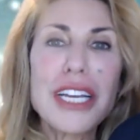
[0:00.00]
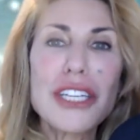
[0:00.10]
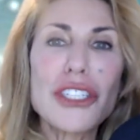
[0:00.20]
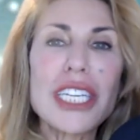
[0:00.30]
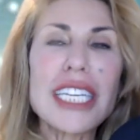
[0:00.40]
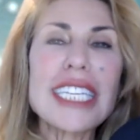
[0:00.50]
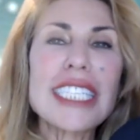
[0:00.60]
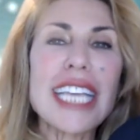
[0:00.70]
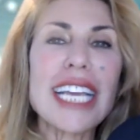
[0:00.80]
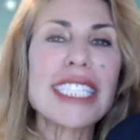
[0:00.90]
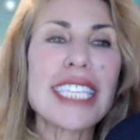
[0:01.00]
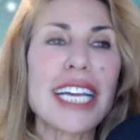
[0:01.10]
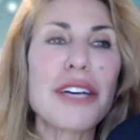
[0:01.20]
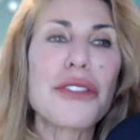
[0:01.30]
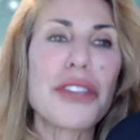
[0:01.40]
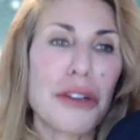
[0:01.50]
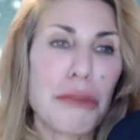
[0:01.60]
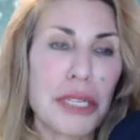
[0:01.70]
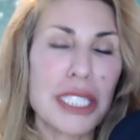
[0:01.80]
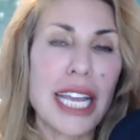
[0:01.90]
She is a
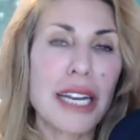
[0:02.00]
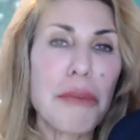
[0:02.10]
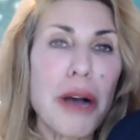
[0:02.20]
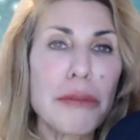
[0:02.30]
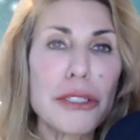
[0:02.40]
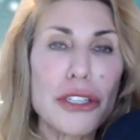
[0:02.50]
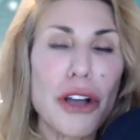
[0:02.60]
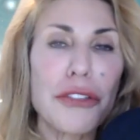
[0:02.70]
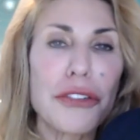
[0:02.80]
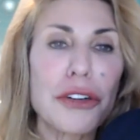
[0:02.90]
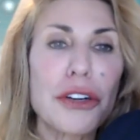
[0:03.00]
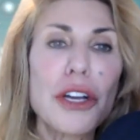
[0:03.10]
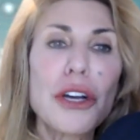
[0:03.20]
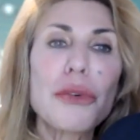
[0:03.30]
psychotherapist and a published author